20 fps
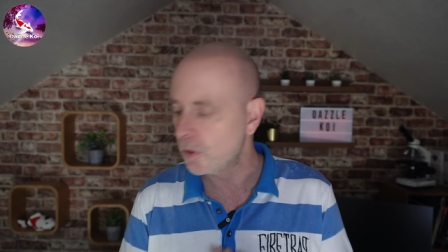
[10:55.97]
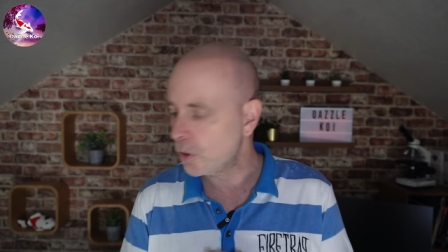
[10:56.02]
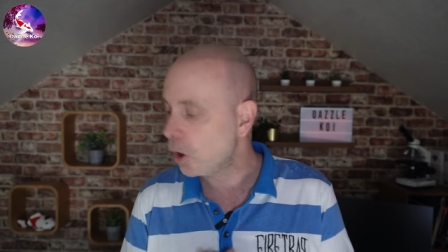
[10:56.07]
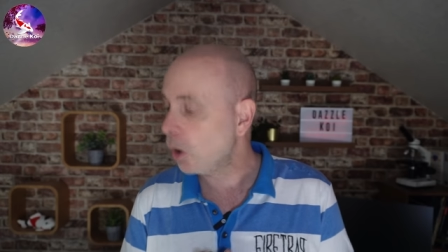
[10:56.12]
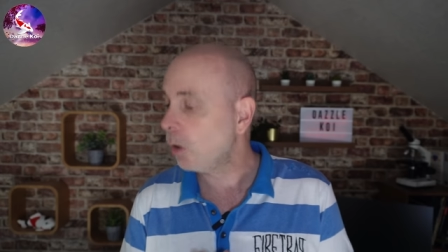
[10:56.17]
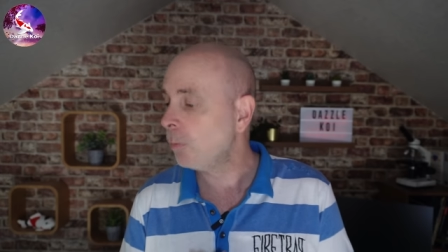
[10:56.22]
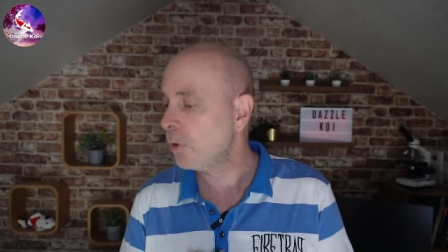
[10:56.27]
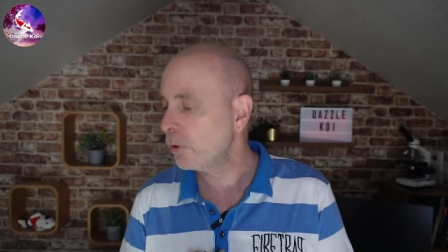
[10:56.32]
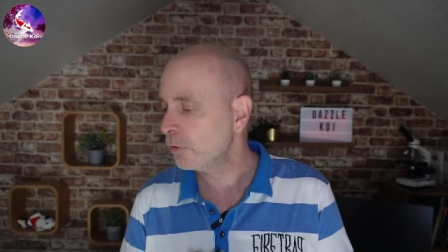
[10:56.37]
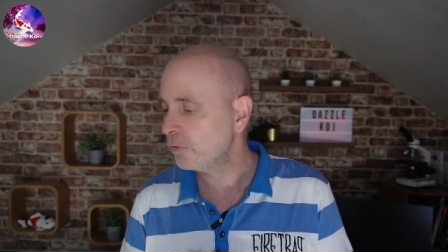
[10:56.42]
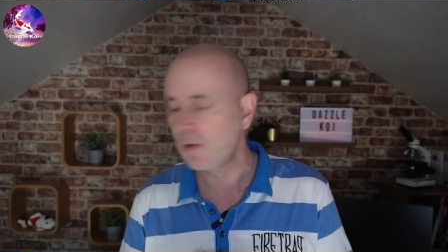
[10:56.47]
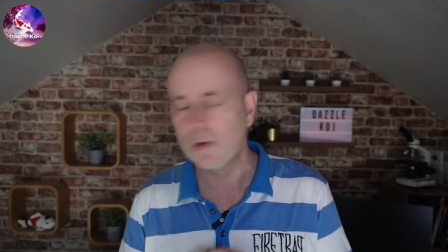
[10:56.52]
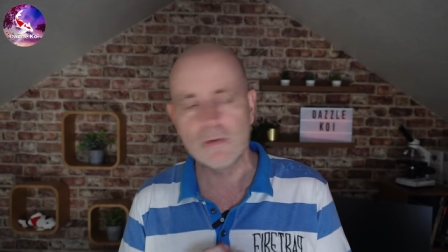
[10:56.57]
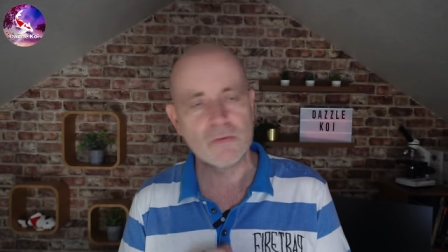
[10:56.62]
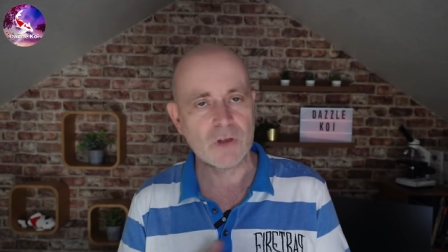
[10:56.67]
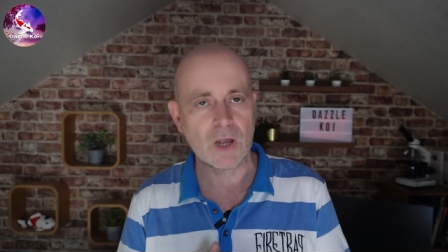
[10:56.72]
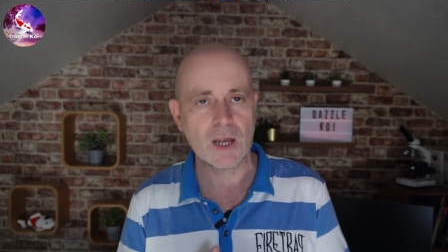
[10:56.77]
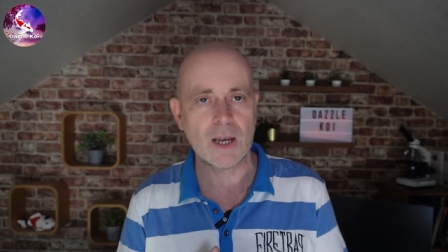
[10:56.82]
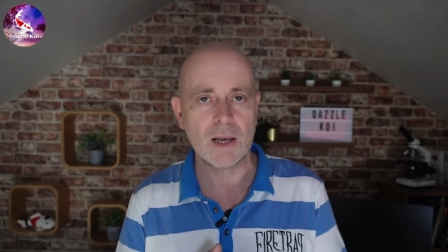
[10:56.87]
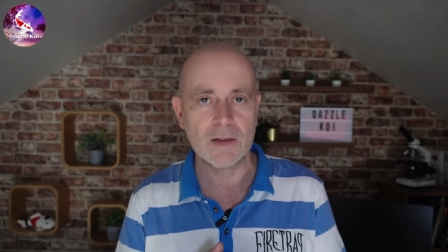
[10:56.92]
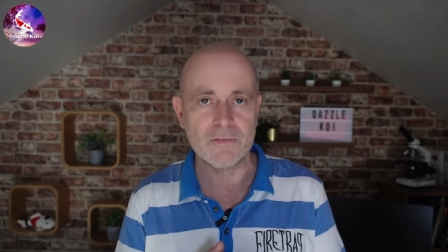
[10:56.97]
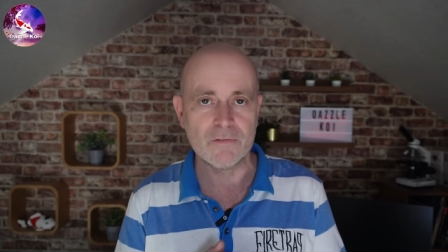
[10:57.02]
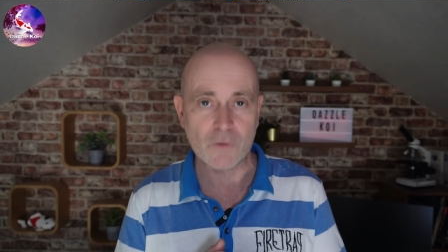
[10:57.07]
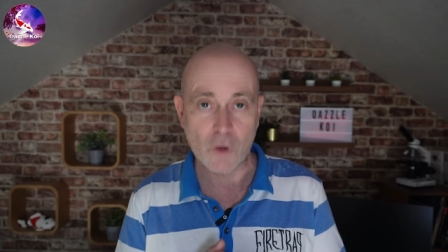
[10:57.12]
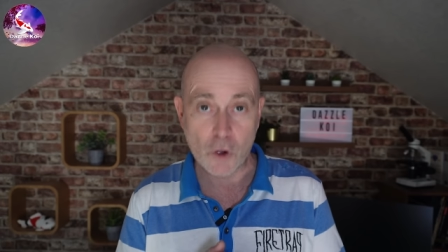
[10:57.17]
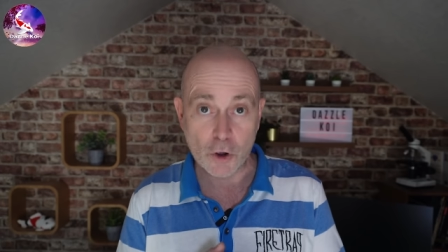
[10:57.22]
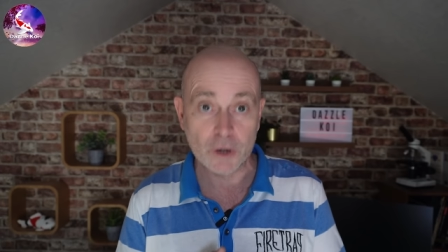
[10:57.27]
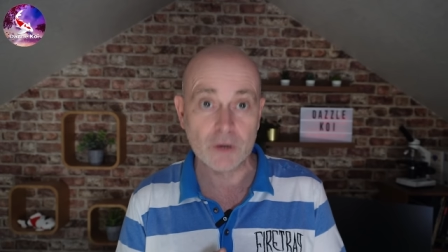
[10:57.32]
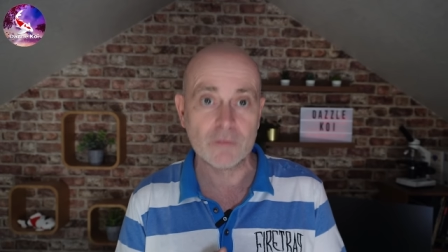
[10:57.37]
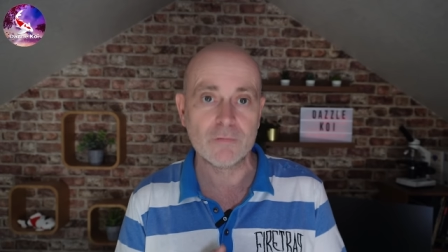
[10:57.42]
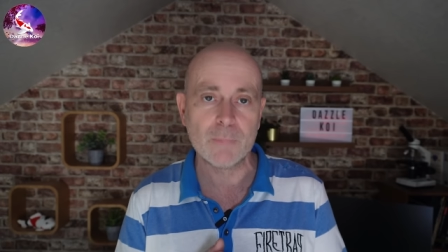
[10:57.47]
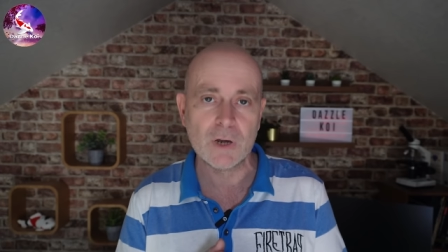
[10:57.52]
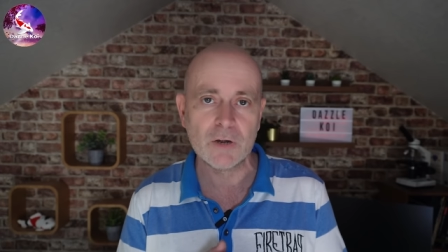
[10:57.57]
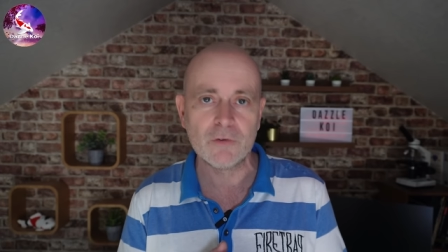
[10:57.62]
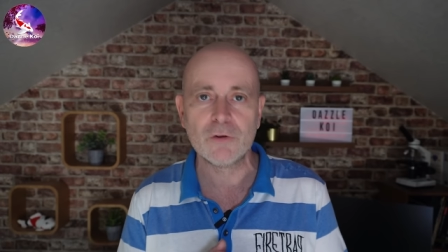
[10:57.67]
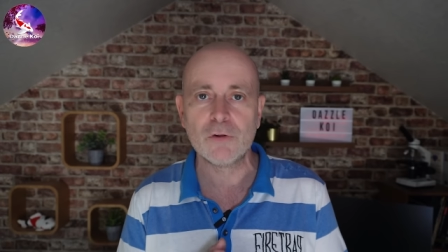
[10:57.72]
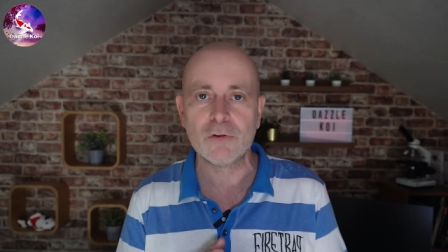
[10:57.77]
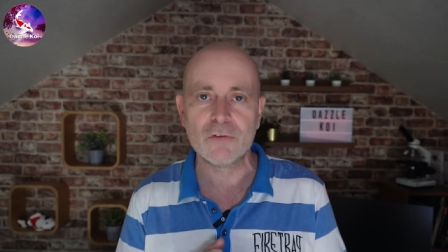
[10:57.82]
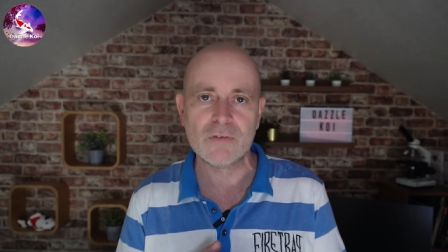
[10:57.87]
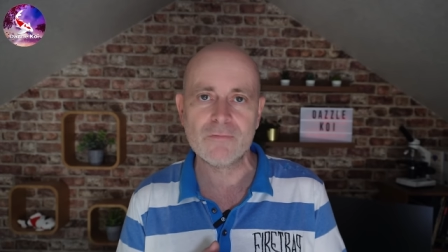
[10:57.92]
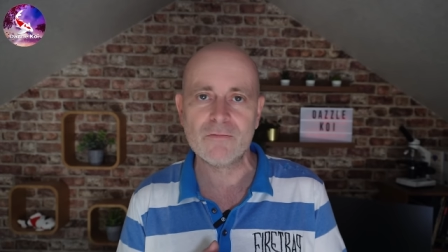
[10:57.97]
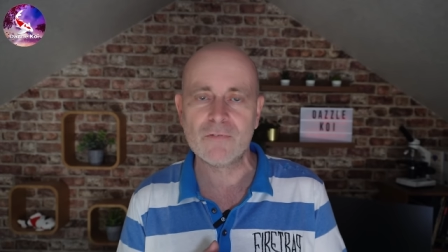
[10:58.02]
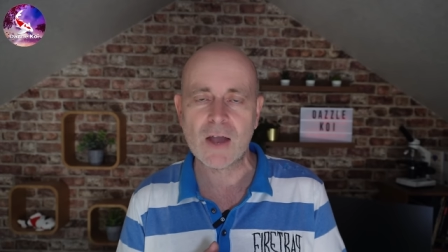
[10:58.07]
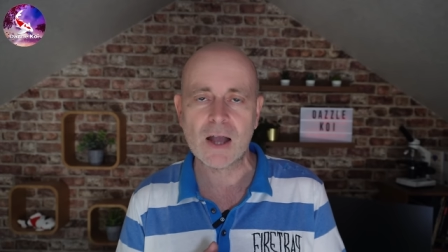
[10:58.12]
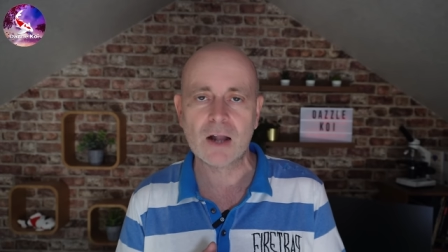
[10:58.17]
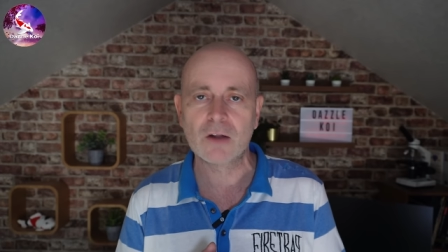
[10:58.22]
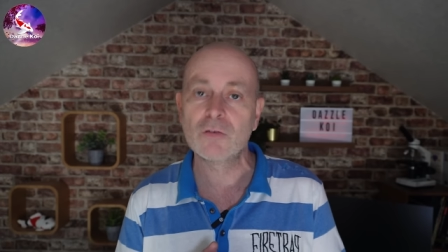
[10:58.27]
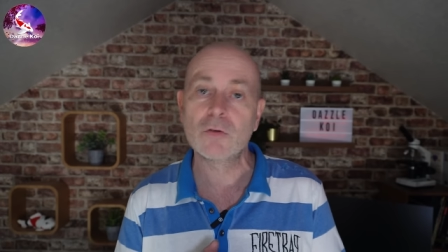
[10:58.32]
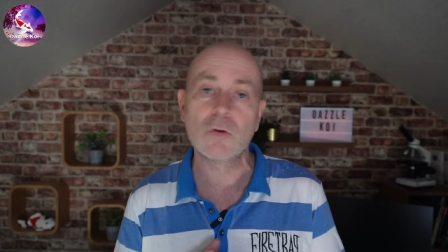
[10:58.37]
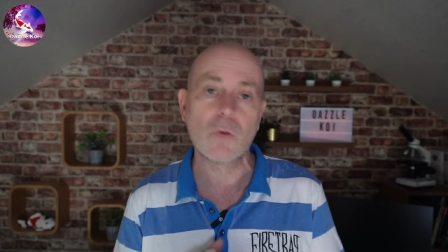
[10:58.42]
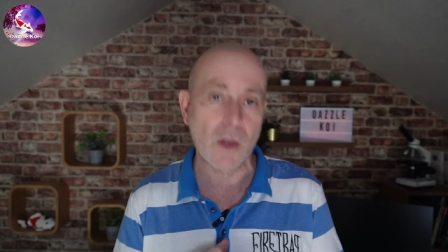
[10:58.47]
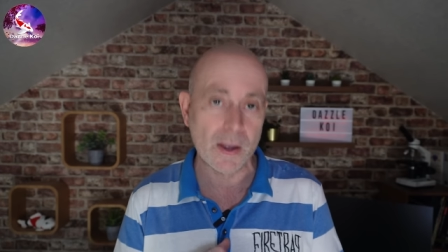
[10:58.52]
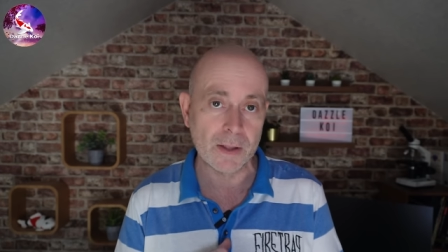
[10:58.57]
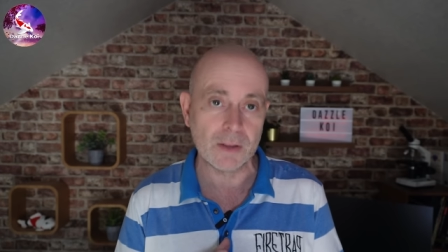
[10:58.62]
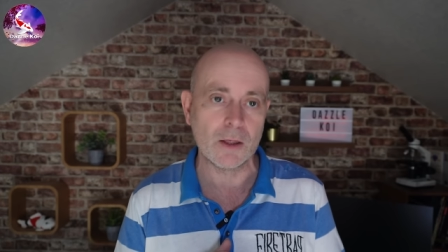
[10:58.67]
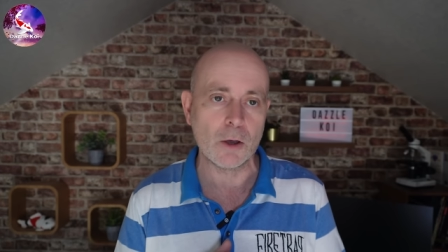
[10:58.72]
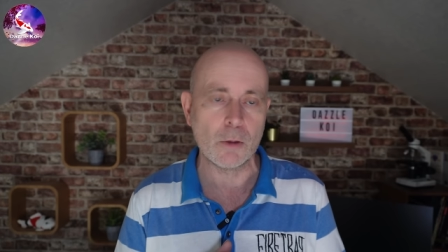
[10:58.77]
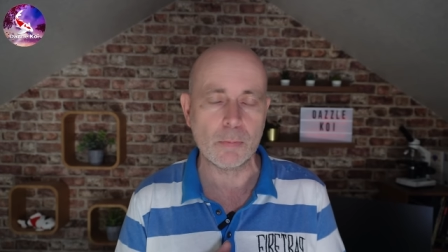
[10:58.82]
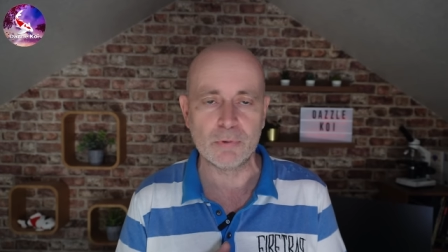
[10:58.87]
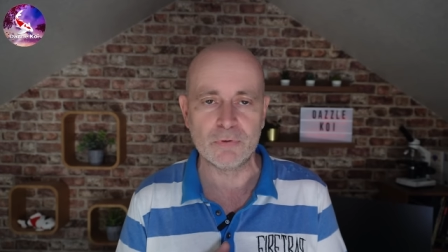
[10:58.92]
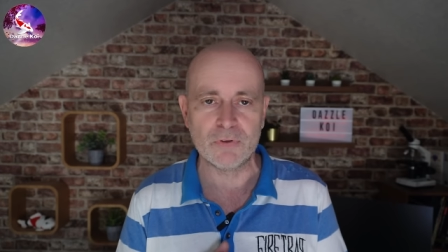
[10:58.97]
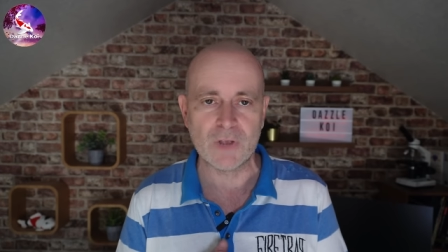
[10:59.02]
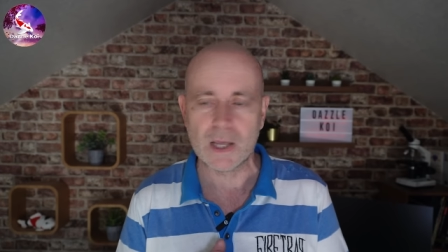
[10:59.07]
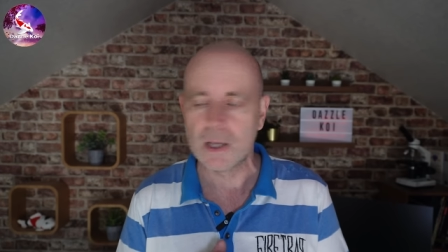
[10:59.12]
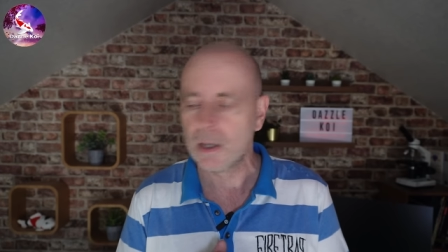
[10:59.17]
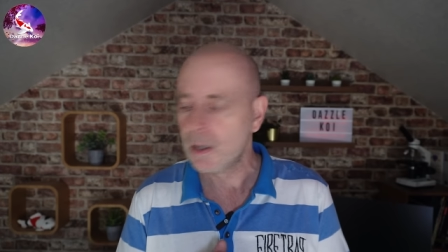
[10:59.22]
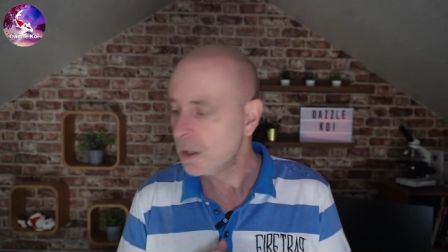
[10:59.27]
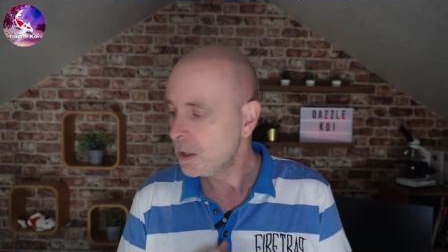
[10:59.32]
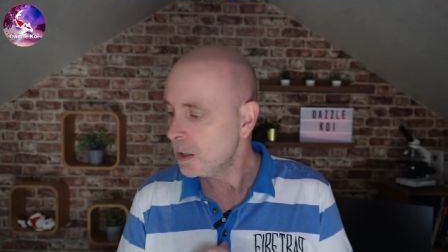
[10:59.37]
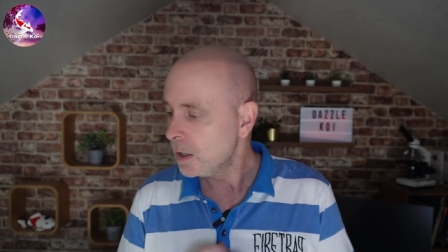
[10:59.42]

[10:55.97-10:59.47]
They're almost entirely void of minerals. In fact, quite the opposite.